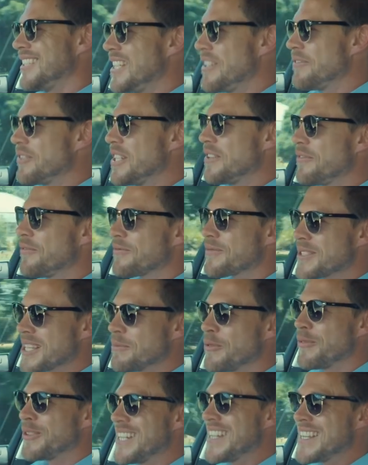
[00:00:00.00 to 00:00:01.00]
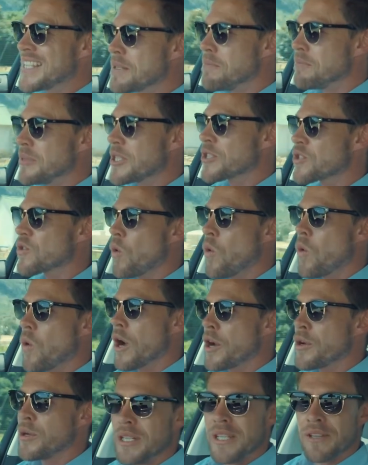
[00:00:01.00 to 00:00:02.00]
even if some of it is a miss or
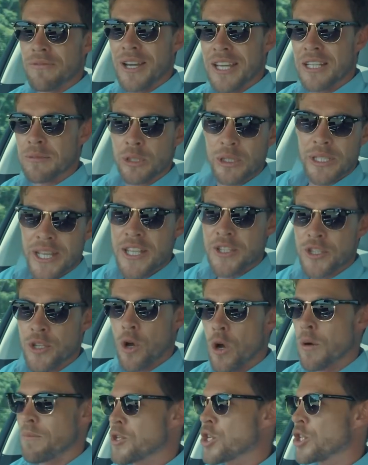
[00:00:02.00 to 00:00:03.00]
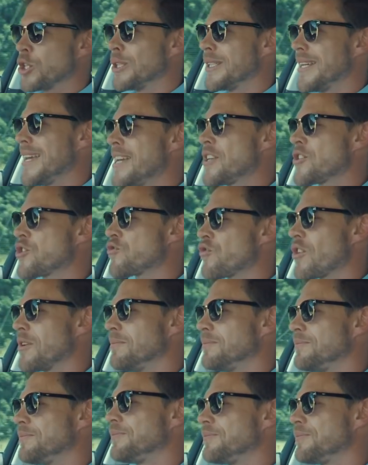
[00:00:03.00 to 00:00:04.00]
only available as an optional extra.
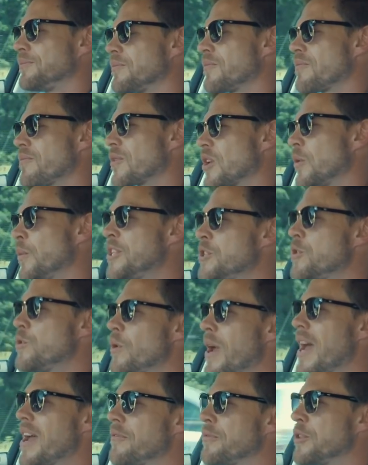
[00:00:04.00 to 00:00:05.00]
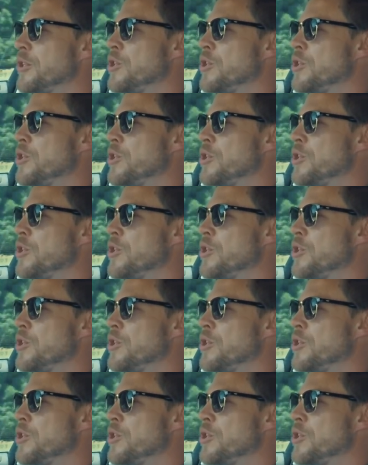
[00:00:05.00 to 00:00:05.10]
We do have the